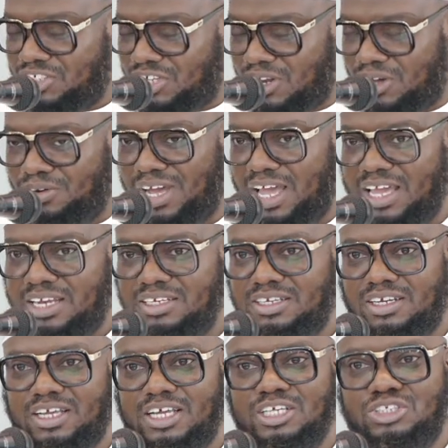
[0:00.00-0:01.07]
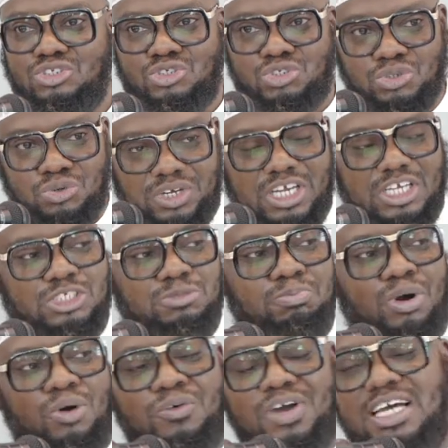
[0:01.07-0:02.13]
radiallahu an, it took his
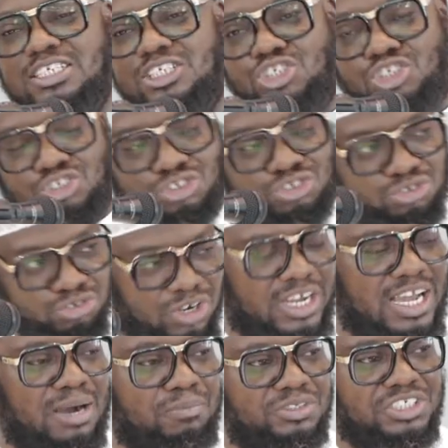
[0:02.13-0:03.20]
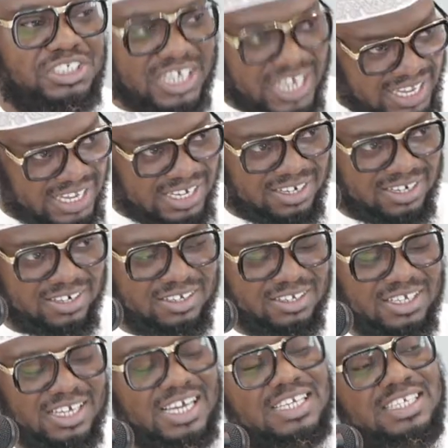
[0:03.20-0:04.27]
bow and he struck Abu Jahl
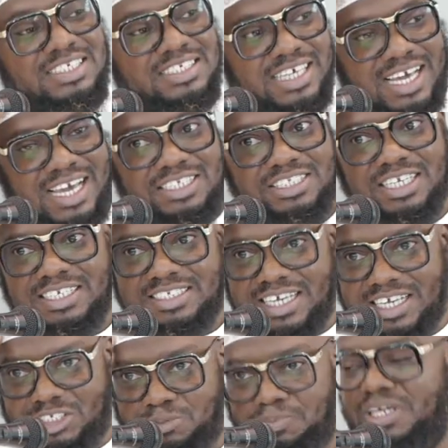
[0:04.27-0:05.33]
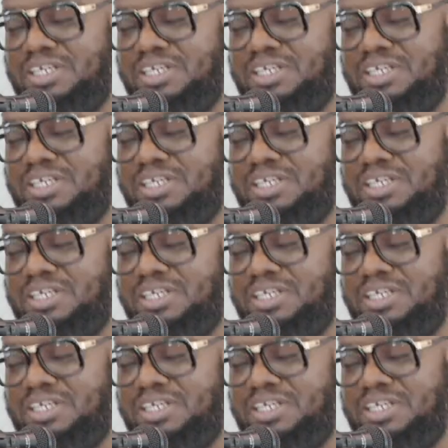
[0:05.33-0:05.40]
in his head till his head